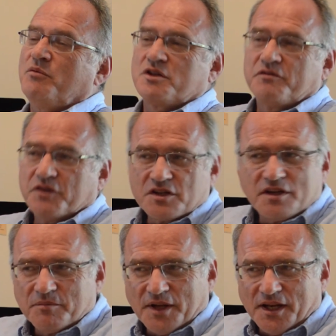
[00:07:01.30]
it was the first
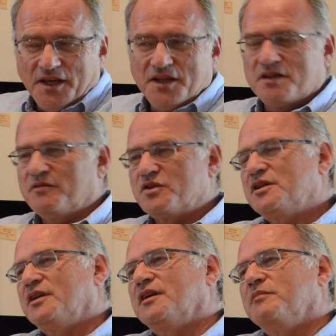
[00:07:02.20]
time that he's ever
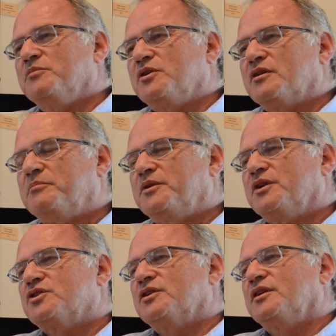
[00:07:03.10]
seen a moot
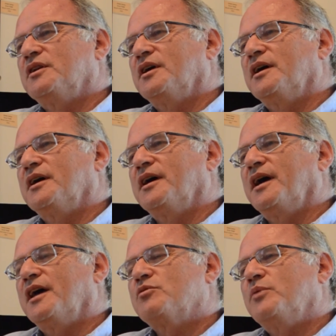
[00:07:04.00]
competition
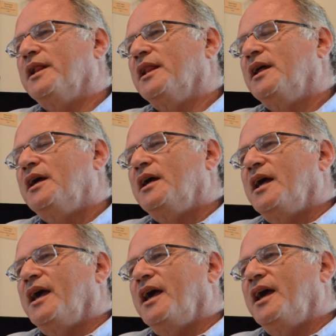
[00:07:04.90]
as well.
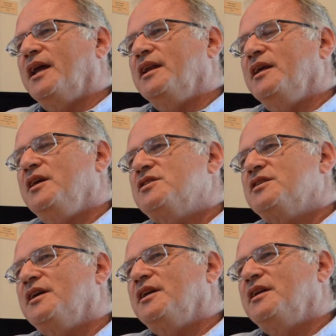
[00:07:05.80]
And he
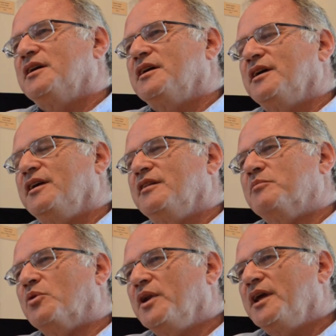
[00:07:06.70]
said in the
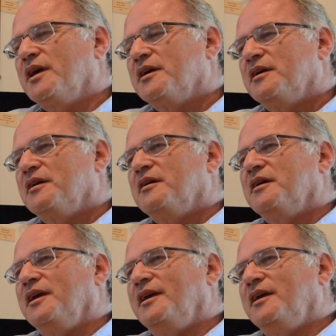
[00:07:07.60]
morning,
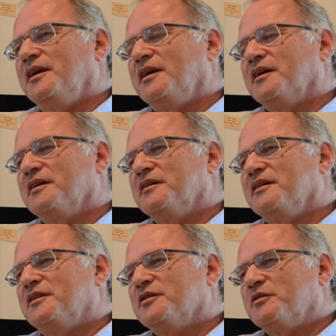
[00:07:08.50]
he
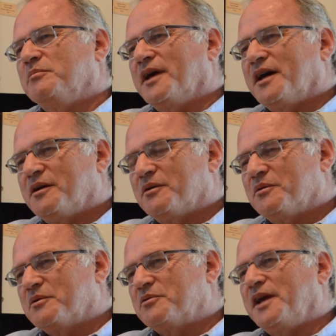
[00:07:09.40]
told me how
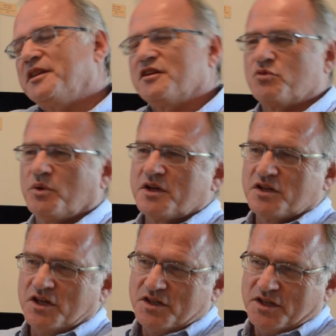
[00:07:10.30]
great this was.
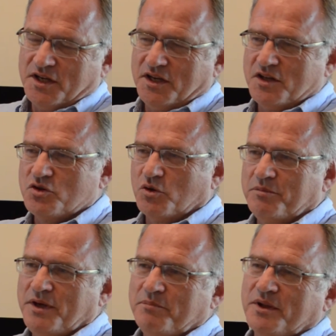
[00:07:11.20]
He said he saw
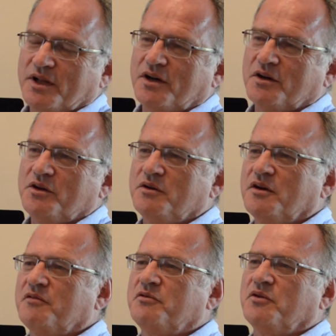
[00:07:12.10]
people
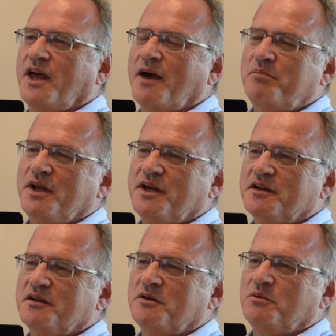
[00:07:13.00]
arguing for the
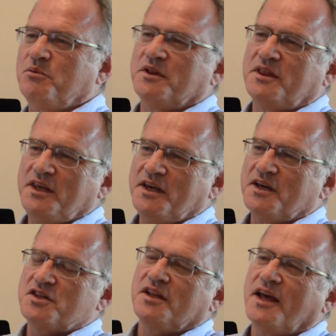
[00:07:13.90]
applicant with
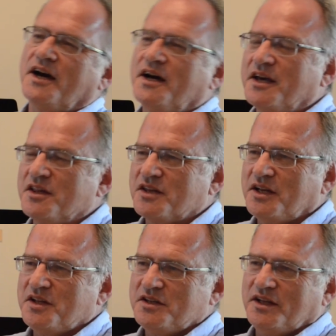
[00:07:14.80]
tears in their eyes,
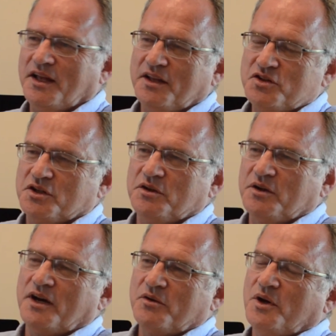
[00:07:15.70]
and he said that showed
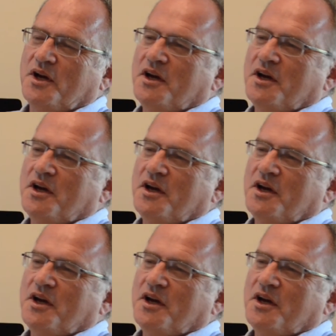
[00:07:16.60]
how